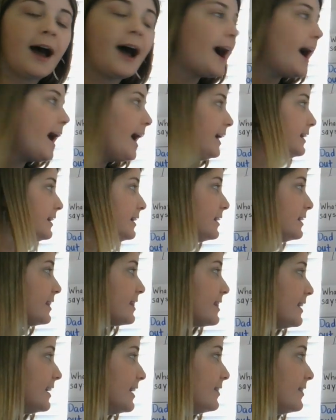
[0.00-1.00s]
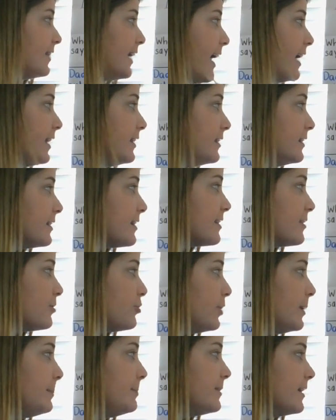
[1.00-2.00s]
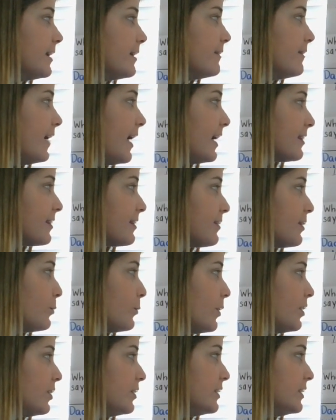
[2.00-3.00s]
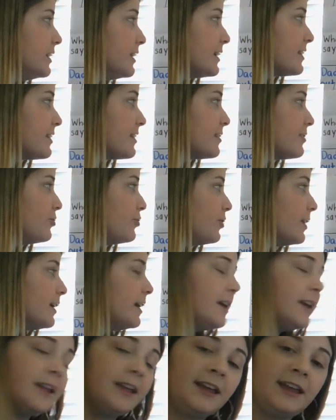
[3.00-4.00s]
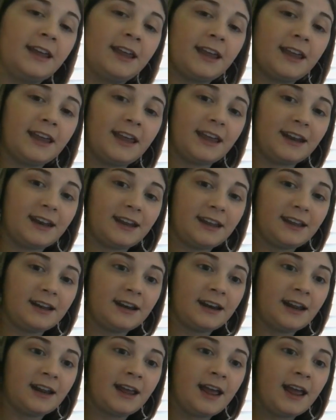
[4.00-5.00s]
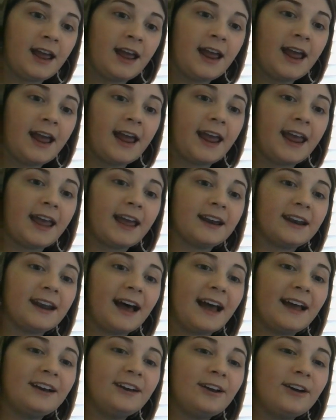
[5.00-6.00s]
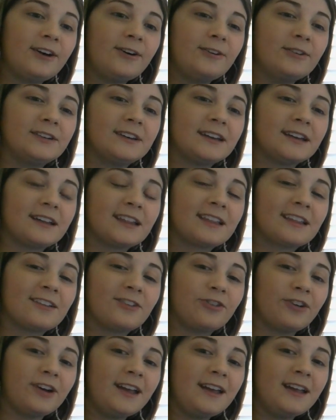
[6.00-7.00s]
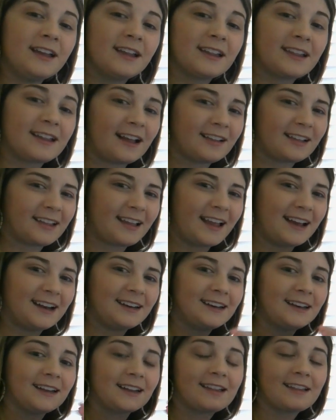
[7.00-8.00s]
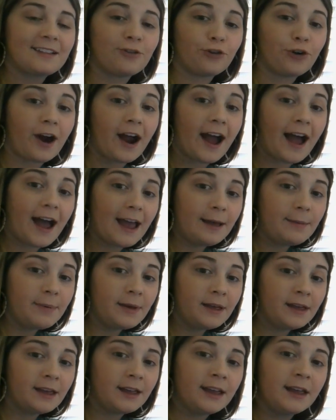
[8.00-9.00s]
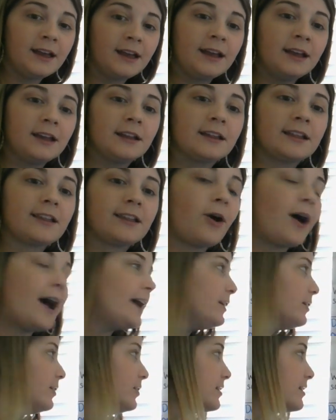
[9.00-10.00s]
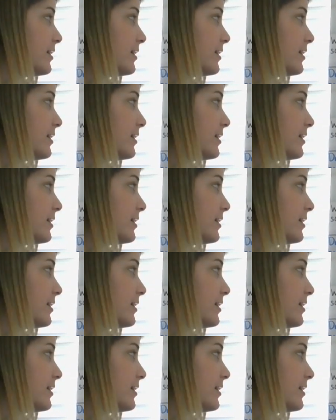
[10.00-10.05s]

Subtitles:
I can see that descriptive has the word descript in it, and I know descript sounds like describe, so I know